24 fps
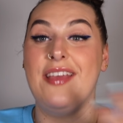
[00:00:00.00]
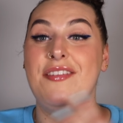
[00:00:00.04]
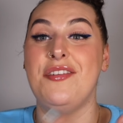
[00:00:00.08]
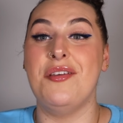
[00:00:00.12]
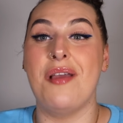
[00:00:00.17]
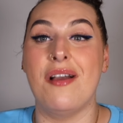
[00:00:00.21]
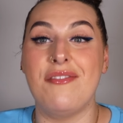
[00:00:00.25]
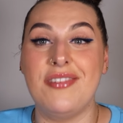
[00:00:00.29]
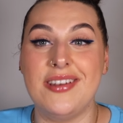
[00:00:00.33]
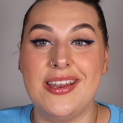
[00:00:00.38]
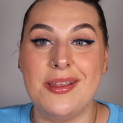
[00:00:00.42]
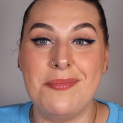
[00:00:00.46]
If
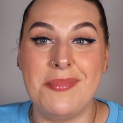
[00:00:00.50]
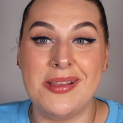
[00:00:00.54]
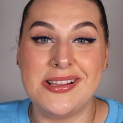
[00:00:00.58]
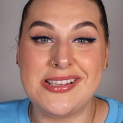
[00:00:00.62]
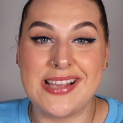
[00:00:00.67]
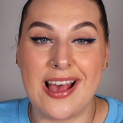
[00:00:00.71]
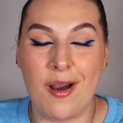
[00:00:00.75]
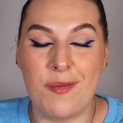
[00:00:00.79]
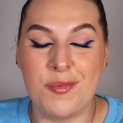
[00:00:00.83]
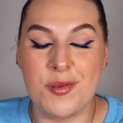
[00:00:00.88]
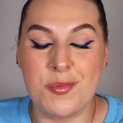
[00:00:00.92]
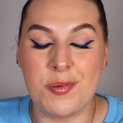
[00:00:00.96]
you ever need me
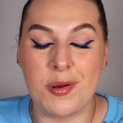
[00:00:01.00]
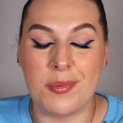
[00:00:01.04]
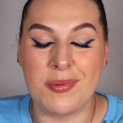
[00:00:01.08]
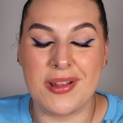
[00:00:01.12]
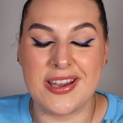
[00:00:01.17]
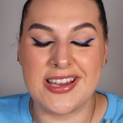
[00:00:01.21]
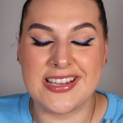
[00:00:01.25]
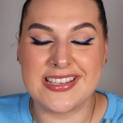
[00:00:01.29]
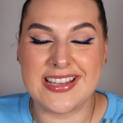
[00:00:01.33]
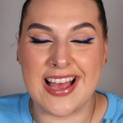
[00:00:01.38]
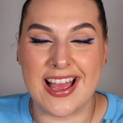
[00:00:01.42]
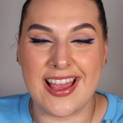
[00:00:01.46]
to help you,
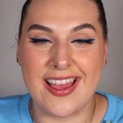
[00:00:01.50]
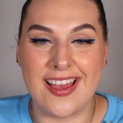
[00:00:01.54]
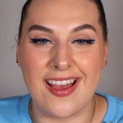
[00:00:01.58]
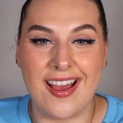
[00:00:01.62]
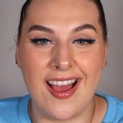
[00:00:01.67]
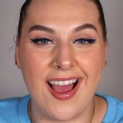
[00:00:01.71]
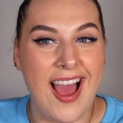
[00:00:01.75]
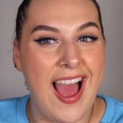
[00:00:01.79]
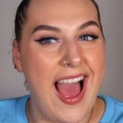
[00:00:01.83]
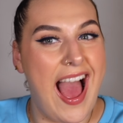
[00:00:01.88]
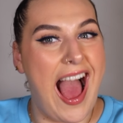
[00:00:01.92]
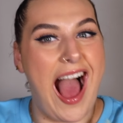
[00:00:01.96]
Public
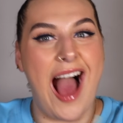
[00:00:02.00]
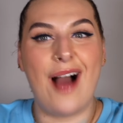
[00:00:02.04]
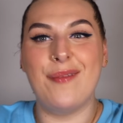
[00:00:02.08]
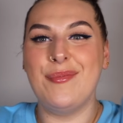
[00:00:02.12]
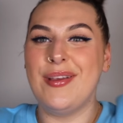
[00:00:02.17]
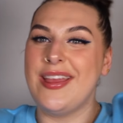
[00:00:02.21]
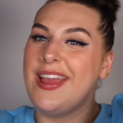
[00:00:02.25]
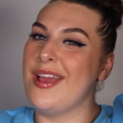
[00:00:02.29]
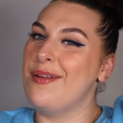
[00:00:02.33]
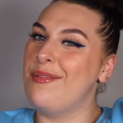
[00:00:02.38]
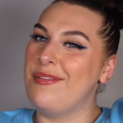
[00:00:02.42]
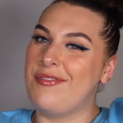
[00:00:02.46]
Desire, I'm
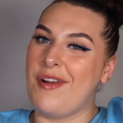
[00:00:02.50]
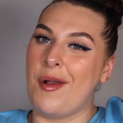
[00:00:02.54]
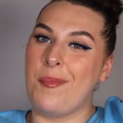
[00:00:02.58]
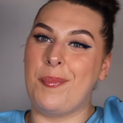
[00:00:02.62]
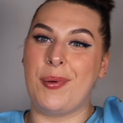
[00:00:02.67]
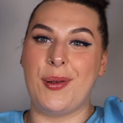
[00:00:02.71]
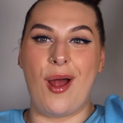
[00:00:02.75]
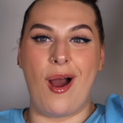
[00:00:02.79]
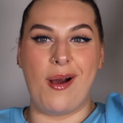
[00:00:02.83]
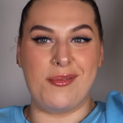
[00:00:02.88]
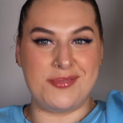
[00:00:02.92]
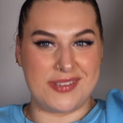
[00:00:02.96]
here with
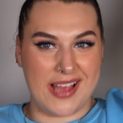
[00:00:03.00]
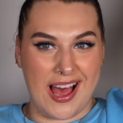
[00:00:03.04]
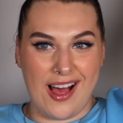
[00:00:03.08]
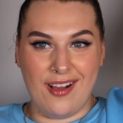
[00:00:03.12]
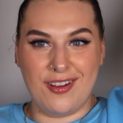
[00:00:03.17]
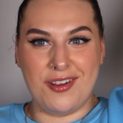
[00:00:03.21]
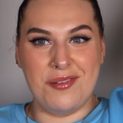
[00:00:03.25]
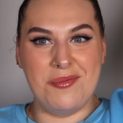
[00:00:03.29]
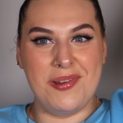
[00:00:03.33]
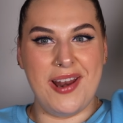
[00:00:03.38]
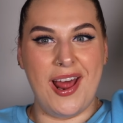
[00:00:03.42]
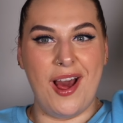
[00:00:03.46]
open arms.
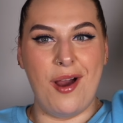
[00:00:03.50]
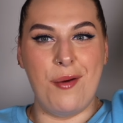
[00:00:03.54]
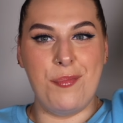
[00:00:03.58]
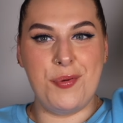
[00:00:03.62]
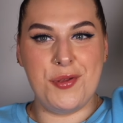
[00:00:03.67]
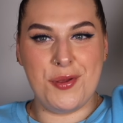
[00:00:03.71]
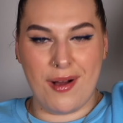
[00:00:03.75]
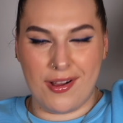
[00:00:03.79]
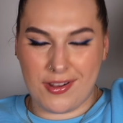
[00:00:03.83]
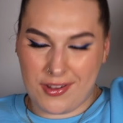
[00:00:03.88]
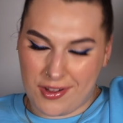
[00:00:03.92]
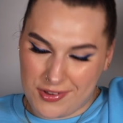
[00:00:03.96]
I'll come and help
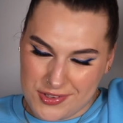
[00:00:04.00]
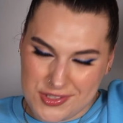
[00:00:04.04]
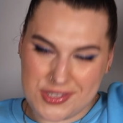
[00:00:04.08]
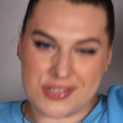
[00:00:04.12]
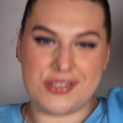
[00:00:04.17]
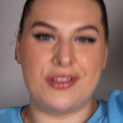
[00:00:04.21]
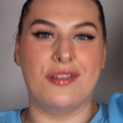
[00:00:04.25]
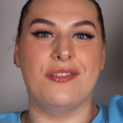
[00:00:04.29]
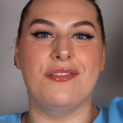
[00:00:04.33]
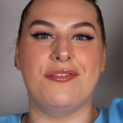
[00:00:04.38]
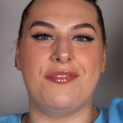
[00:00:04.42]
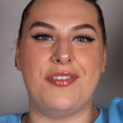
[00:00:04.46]
you. I'll
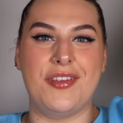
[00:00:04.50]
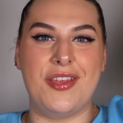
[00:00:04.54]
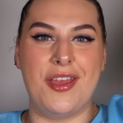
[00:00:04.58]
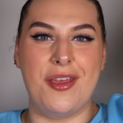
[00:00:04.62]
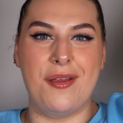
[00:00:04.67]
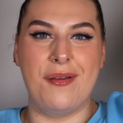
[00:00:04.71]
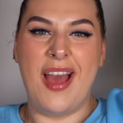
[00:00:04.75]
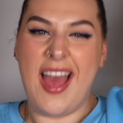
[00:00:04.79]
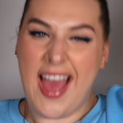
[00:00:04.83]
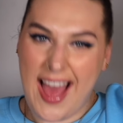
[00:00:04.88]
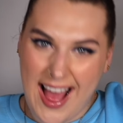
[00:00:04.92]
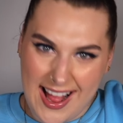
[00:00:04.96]
consult for
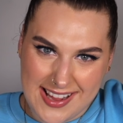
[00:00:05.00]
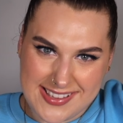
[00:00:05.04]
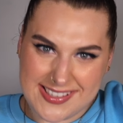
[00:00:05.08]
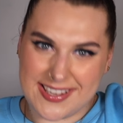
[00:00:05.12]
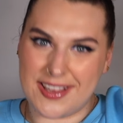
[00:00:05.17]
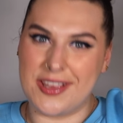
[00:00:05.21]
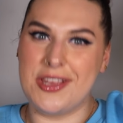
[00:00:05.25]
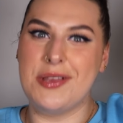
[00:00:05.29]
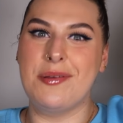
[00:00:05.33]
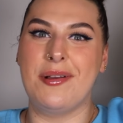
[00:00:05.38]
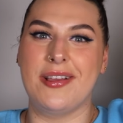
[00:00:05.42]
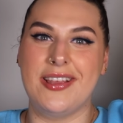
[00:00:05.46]
you. I'll
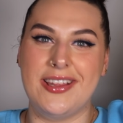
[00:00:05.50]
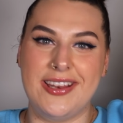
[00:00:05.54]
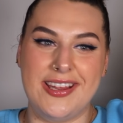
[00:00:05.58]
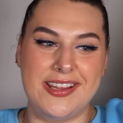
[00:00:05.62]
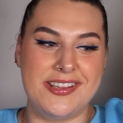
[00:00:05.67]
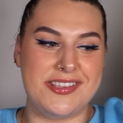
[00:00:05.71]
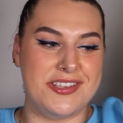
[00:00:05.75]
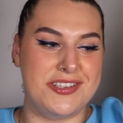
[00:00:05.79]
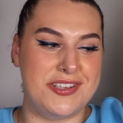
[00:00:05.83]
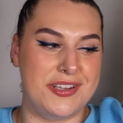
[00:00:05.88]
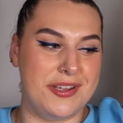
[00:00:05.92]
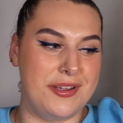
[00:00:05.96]
tell you what you
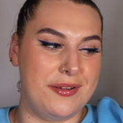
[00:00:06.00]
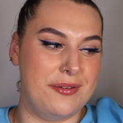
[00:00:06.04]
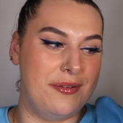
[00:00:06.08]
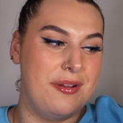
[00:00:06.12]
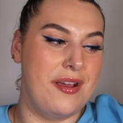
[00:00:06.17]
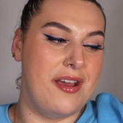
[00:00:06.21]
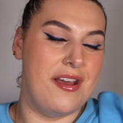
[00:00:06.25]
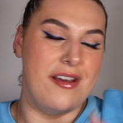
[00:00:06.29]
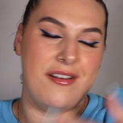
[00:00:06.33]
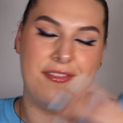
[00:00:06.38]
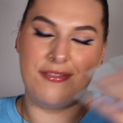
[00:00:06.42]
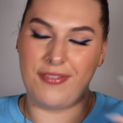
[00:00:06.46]
need to
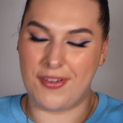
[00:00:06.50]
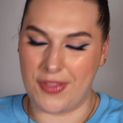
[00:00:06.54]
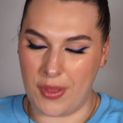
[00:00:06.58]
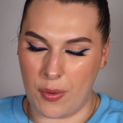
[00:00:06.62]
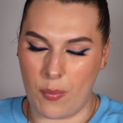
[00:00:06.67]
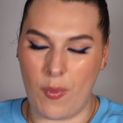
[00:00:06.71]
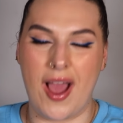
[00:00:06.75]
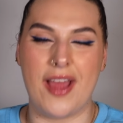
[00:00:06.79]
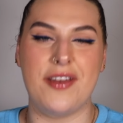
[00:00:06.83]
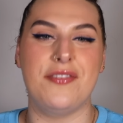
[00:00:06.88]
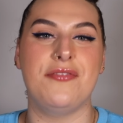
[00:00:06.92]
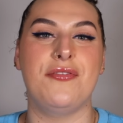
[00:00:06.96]
do for the
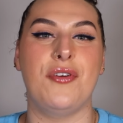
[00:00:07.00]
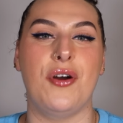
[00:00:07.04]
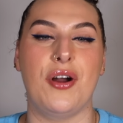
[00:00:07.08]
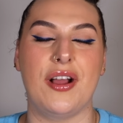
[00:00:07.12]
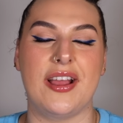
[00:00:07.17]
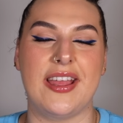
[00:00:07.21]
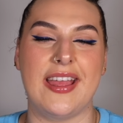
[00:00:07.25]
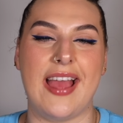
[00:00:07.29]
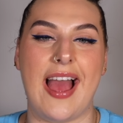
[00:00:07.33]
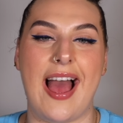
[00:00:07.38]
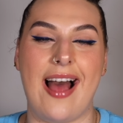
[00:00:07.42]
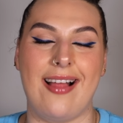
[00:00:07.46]
wide
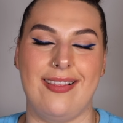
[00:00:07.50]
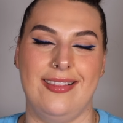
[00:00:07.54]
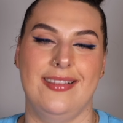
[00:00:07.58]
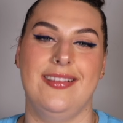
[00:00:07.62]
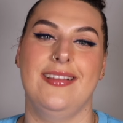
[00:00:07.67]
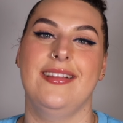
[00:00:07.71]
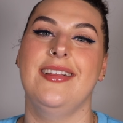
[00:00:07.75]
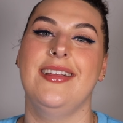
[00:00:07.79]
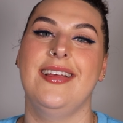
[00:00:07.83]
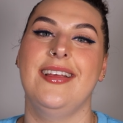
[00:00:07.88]
foot gal.